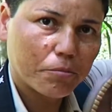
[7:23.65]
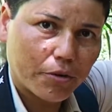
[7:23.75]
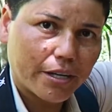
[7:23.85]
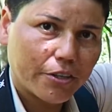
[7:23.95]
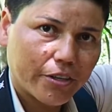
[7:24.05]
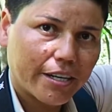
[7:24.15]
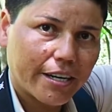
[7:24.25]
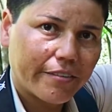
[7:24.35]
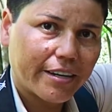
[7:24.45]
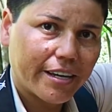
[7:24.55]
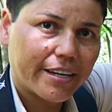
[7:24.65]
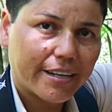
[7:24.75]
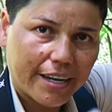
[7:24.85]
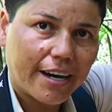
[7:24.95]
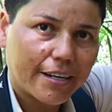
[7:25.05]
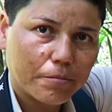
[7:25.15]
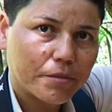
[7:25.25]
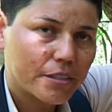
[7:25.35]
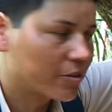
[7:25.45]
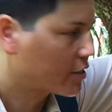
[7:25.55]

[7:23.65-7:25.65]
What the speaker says: brand you can ever get in Adams.